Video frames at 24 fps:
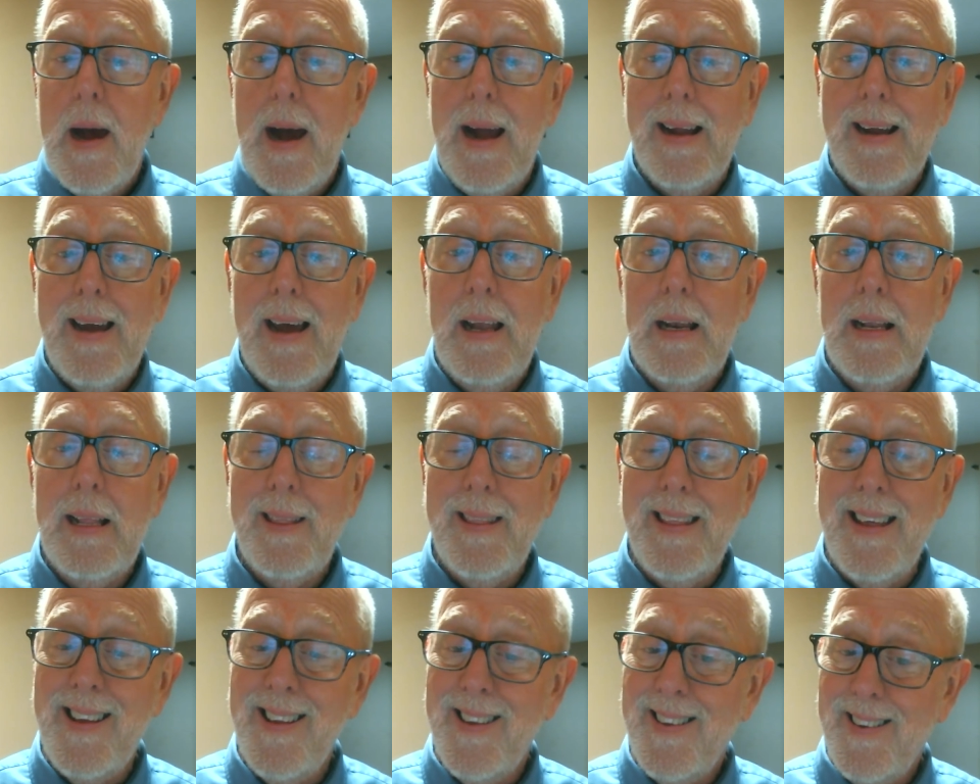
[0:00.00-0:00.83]
I kind of
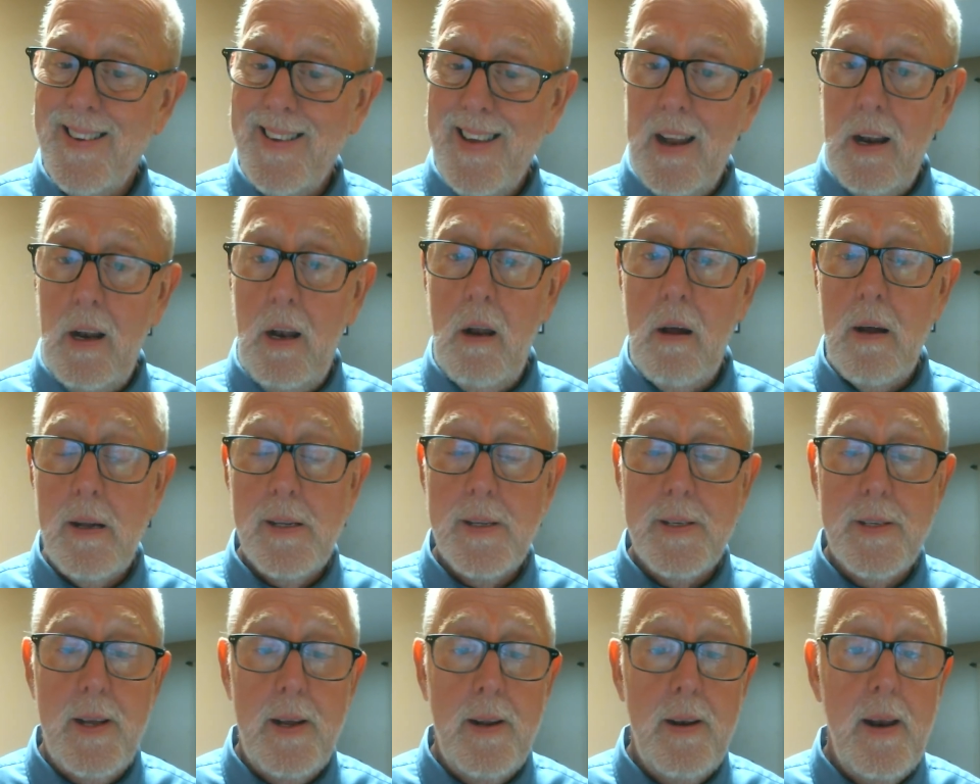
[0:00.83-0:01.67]
let things settle on
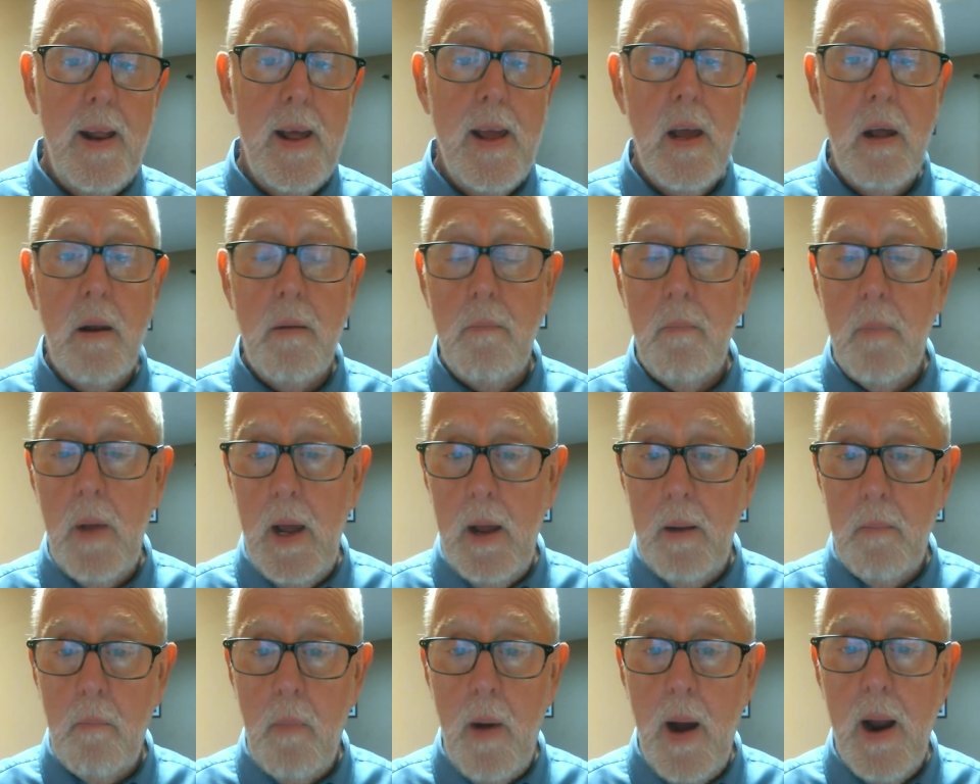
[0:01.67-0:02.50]
Sunday, and
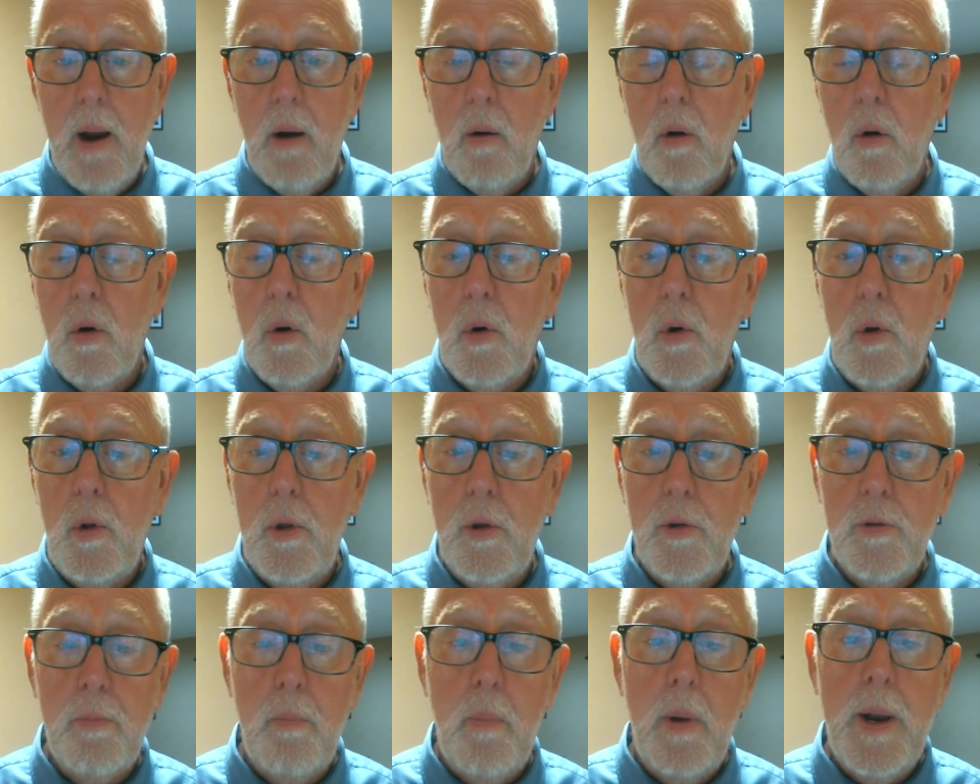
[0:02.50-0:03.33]
my goal
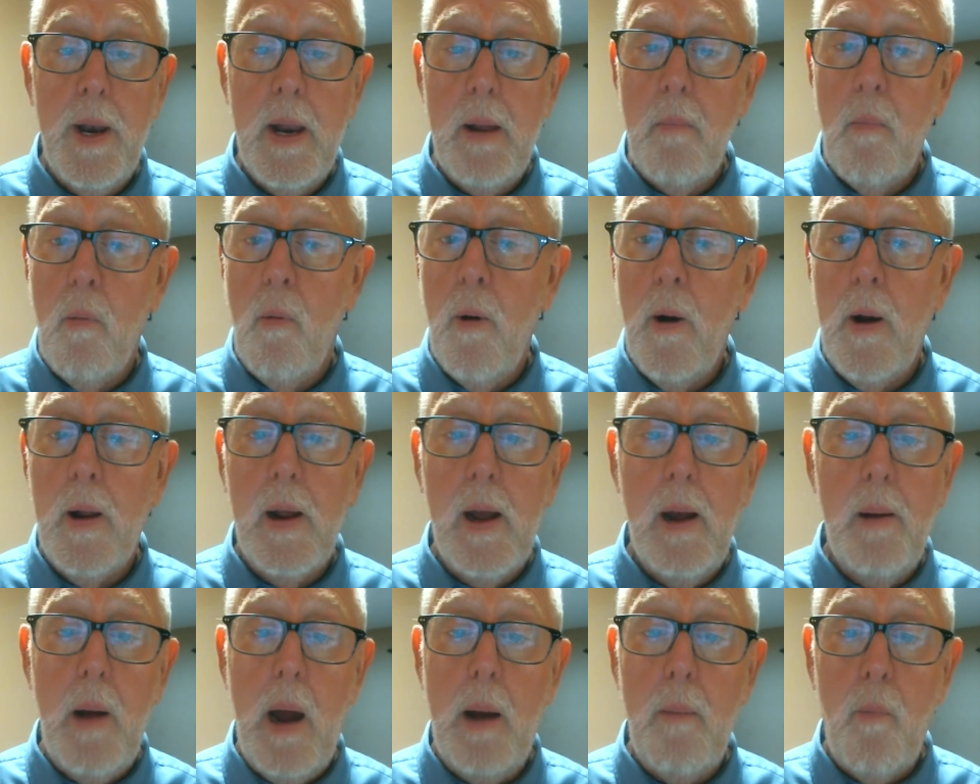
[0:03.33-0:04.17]
is Monday
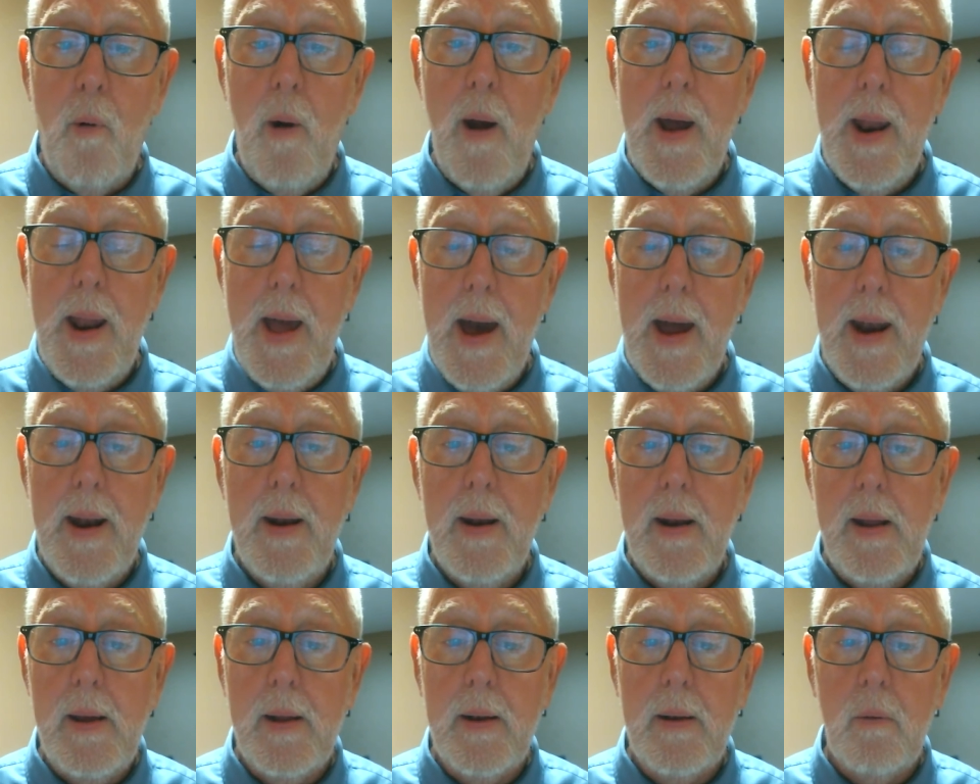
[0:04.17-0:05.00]
morning. I'm right at
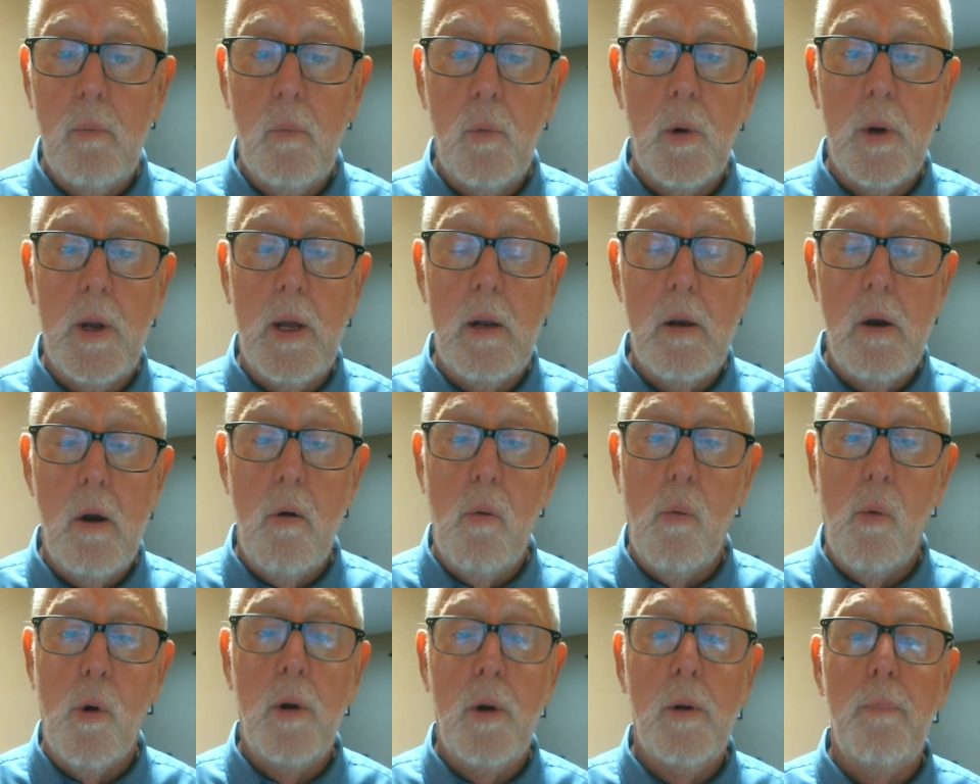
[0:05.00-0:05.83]
it, and we'll get
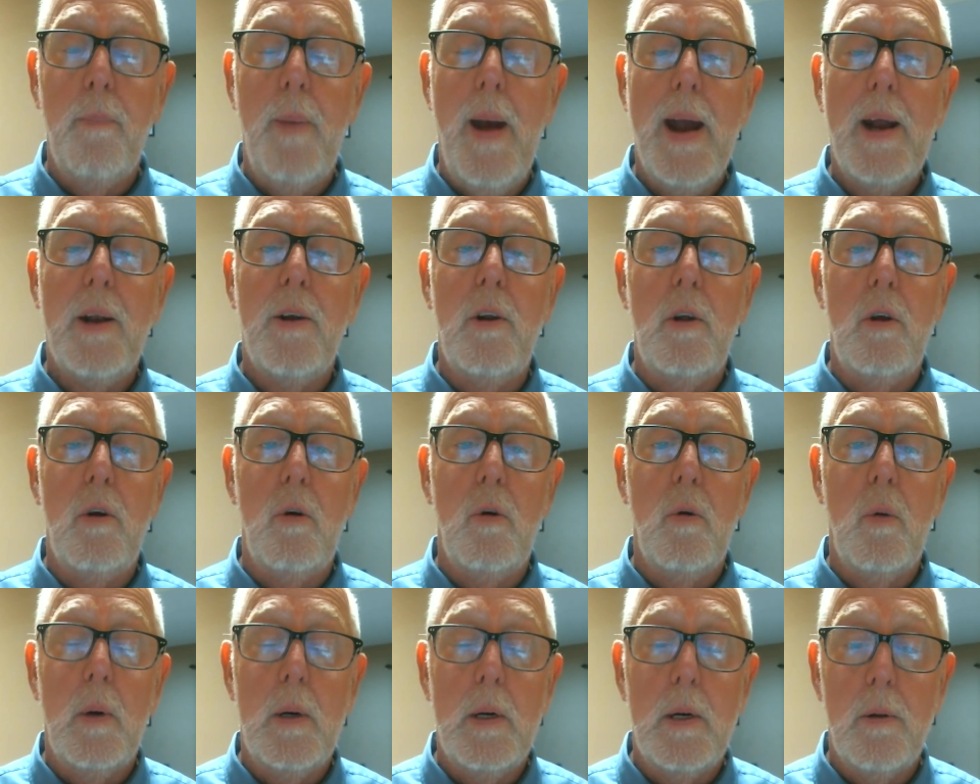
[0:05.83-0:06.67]
your work back to
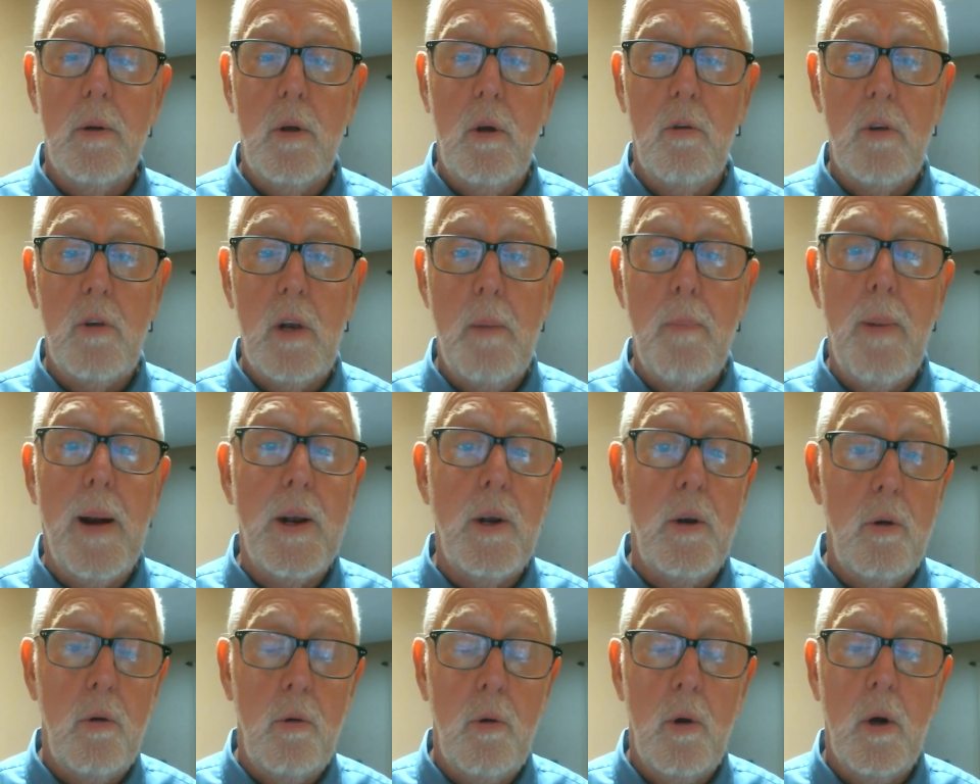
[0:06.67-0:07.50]
you usually by
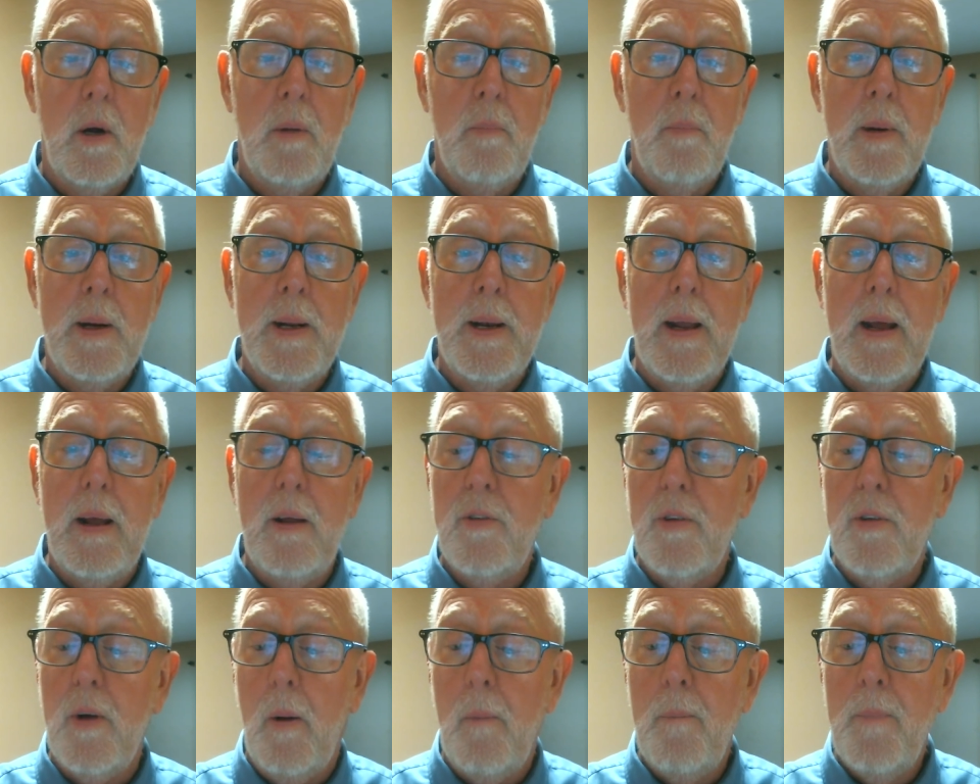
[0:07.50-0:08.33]
noon on Monday.
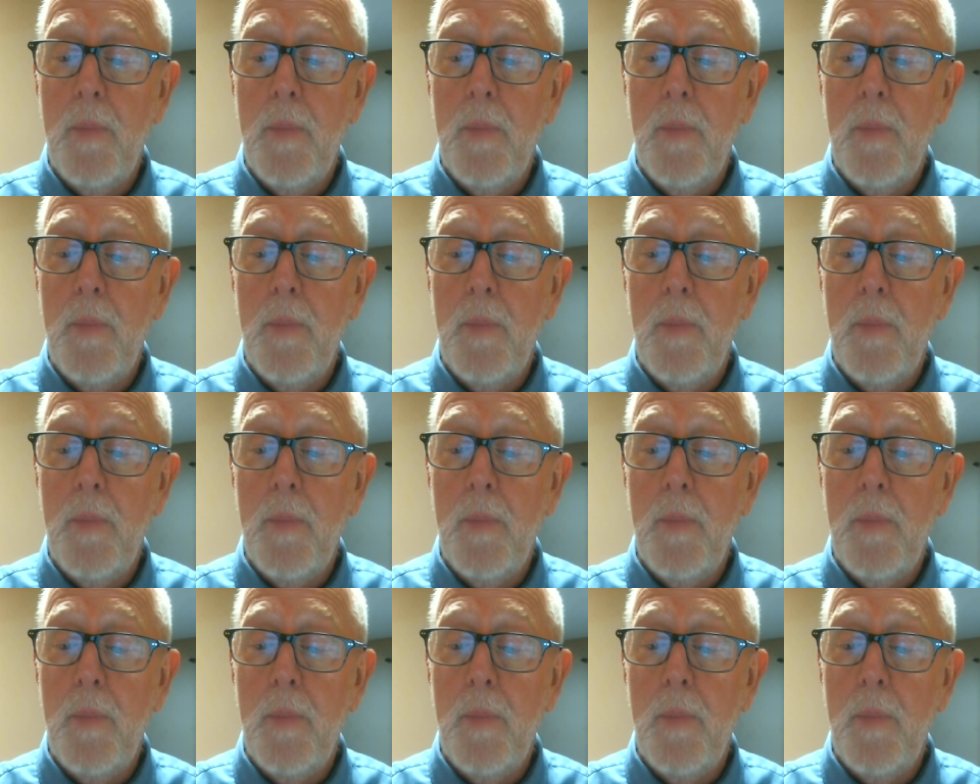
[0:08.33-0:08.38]
So